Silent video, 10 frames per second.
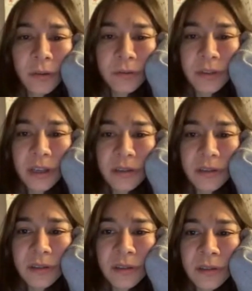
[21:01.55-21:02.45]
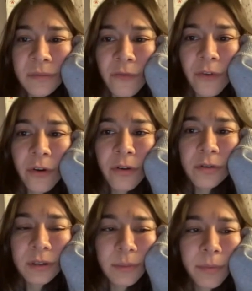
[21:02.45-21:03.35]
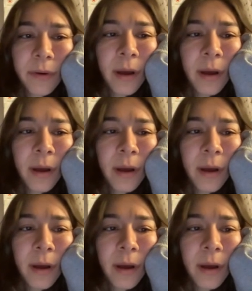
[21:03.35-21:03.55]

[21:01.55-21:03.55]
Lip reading: congestion, verse, the